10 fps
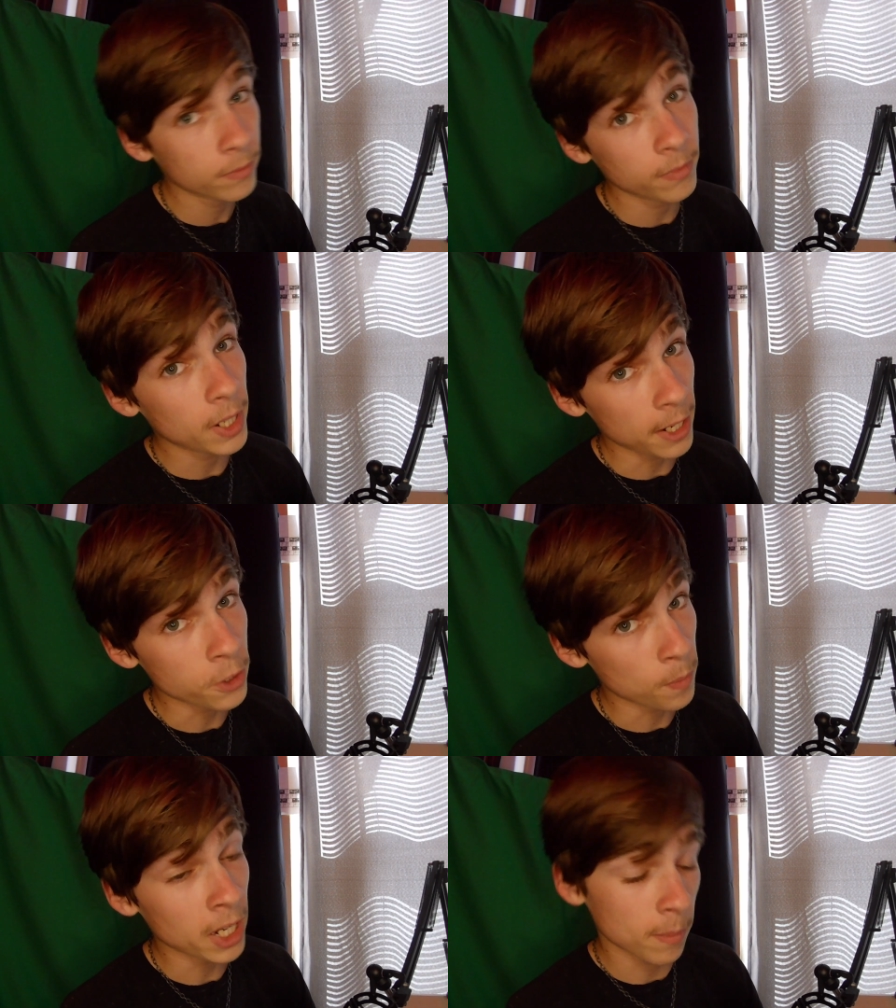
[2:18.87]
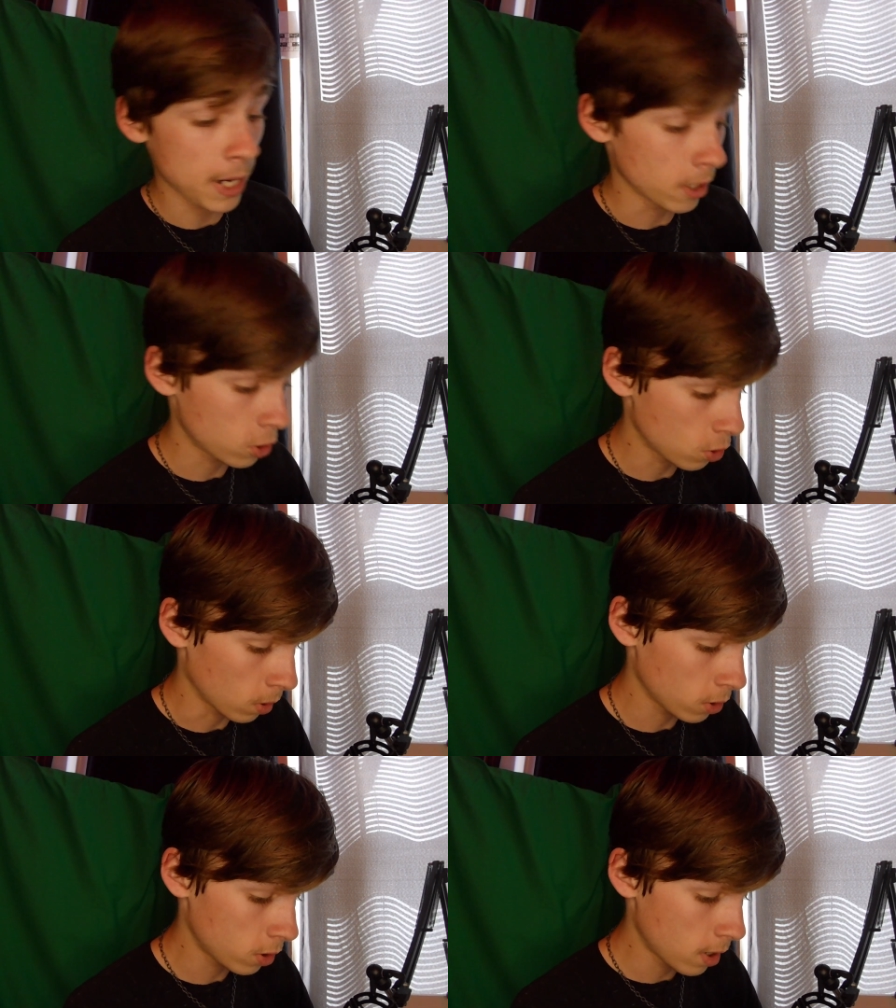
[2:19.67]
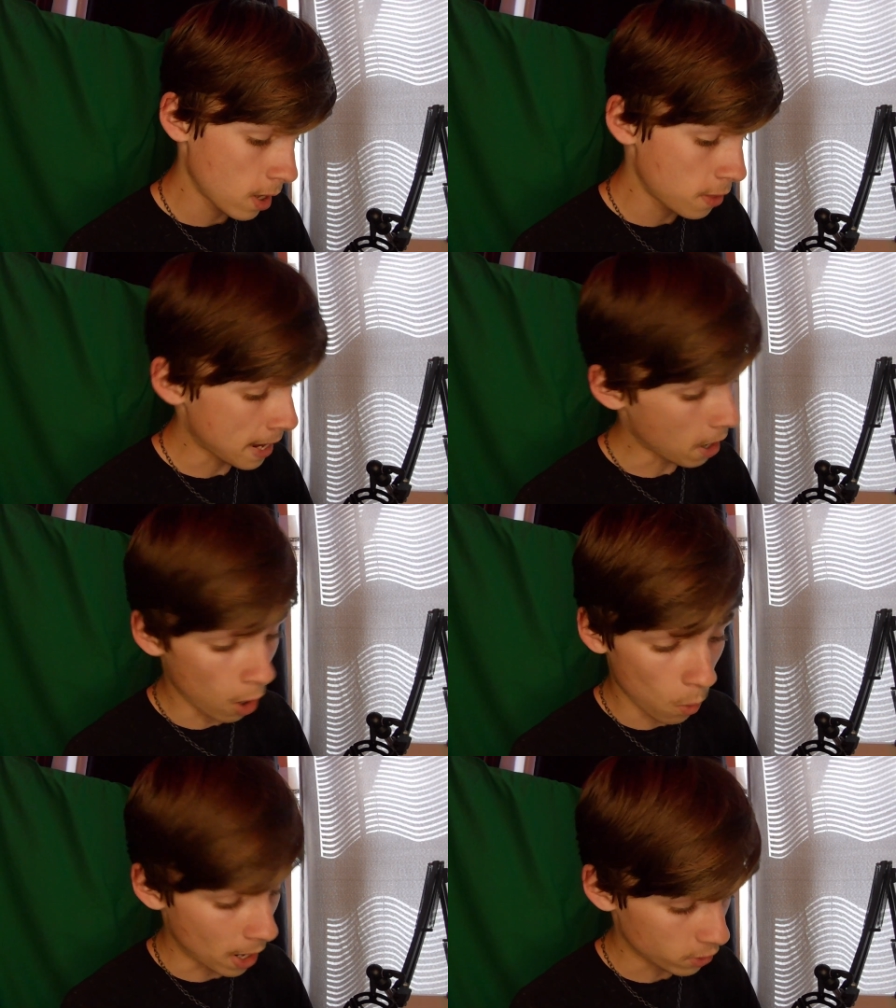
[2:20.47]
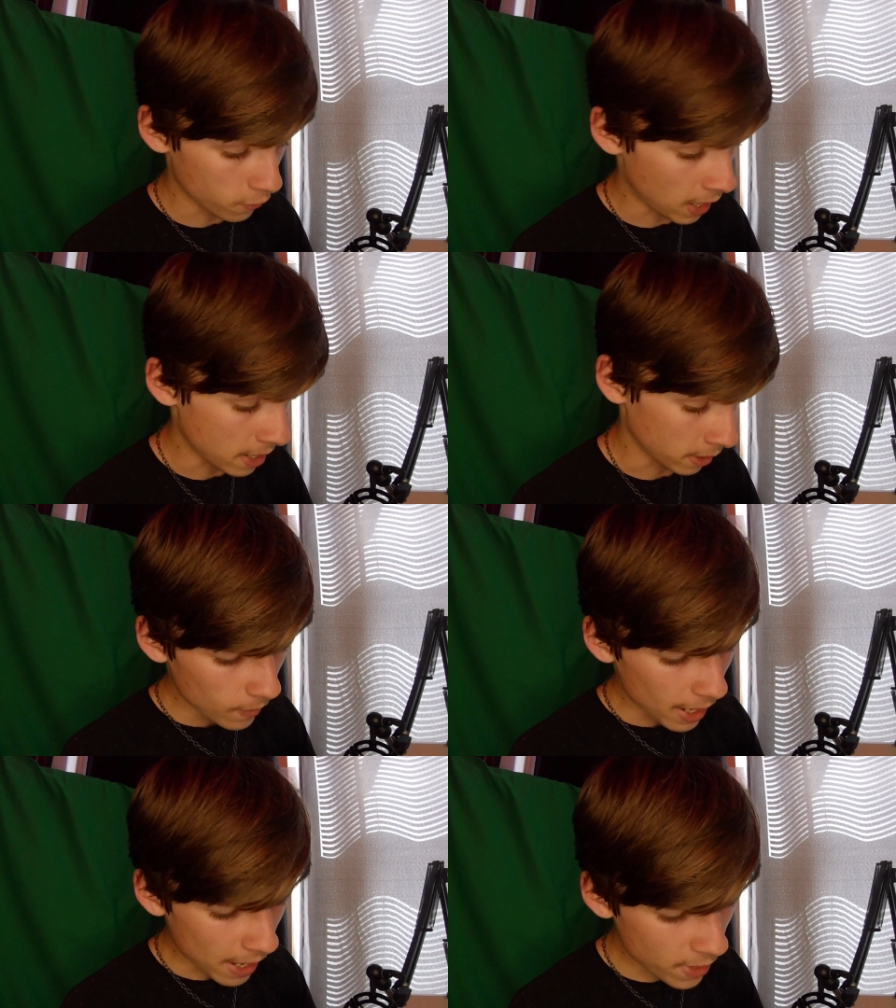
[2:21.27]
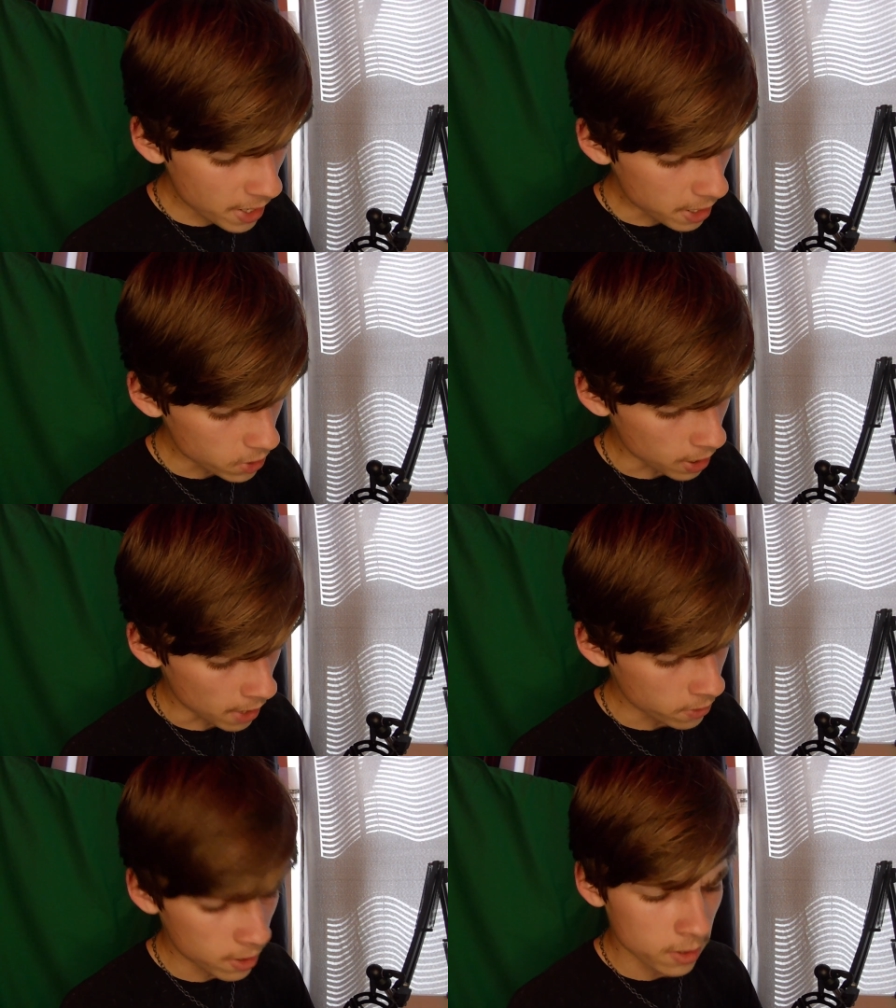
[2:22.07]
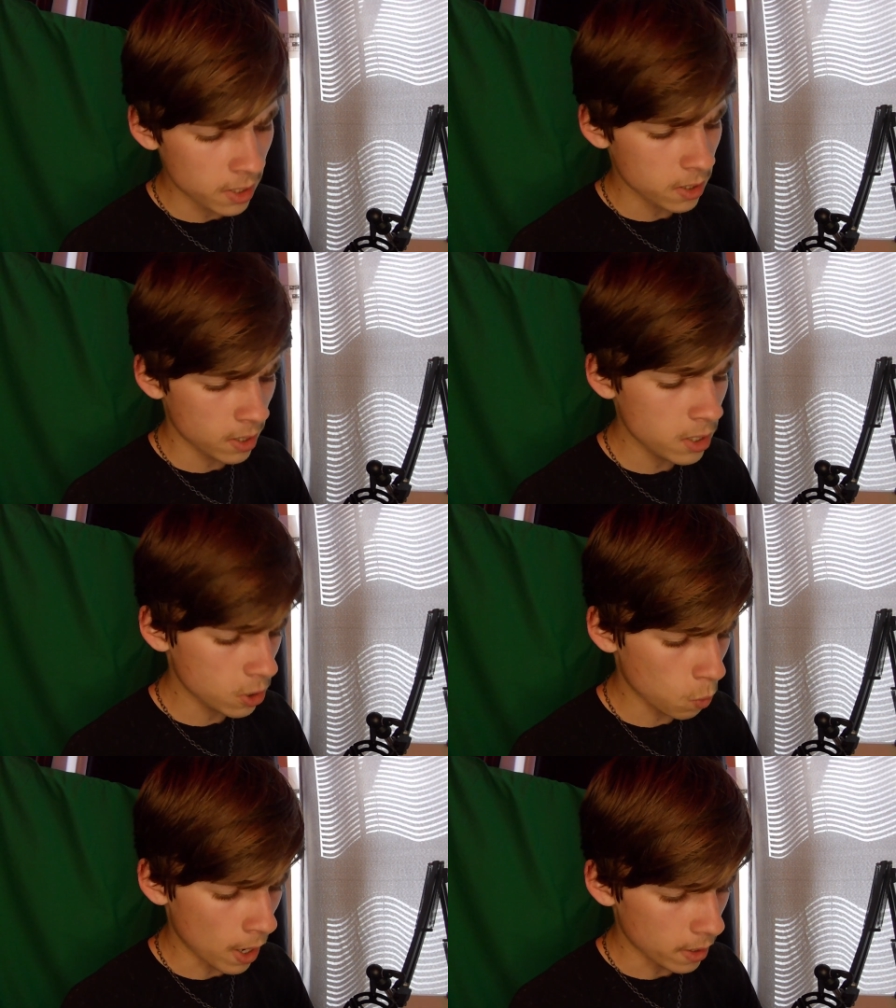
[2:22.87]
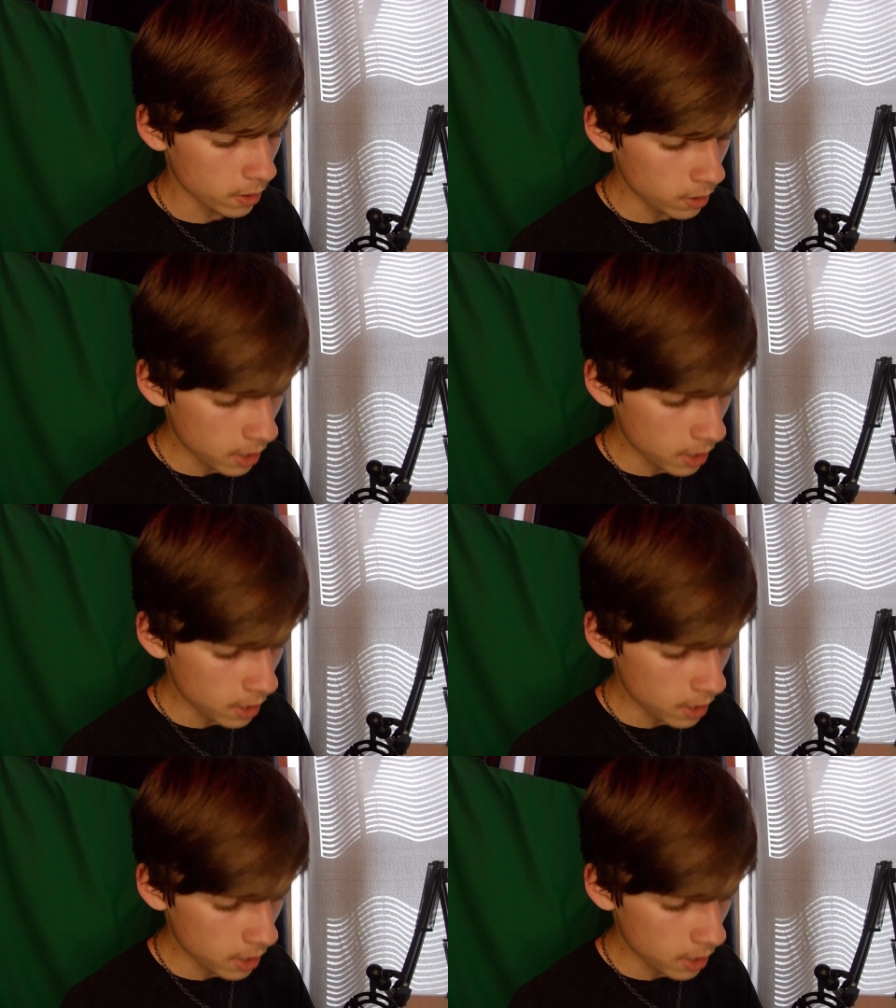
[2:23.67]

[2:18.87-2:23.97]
It's big penis, George. They always find it. And then he says, th- this, this is what he